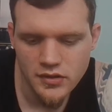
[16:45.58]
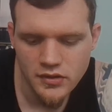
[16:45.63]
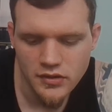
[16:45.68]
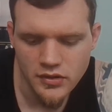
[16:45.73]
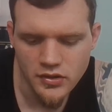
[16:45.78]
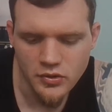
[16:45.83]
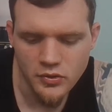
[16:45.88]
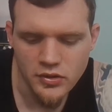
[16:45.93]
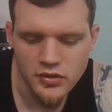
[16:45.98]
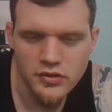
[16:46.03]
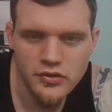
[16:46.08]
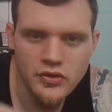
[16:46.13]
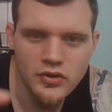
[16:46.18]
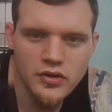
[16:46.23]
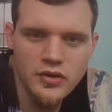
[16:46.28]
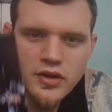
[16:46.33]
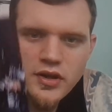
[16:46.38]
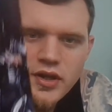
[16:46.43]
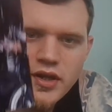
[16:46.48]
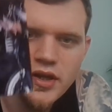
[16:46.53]
Oh, a
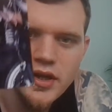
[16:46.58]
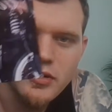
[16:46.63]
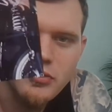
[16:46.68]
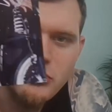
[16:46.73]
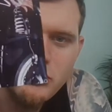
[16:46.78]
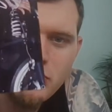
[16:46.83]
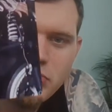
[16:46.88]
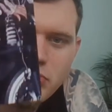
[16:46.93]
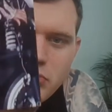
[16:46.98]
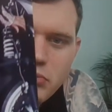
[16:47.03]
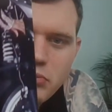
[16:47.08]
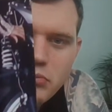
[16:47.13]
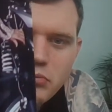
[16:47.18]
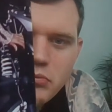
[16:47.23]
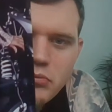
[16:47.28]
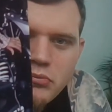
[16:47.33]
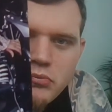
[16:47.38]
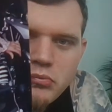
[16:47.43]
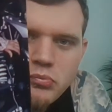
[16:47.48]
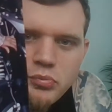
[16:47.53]
little
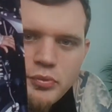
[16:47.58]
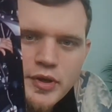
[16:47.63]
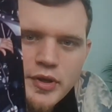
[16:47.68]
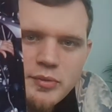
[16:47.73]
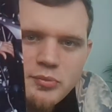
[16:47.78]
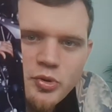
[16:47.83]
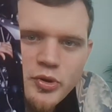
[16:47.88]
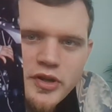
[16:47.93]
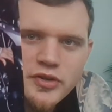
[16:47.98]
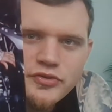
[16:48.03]
Playboy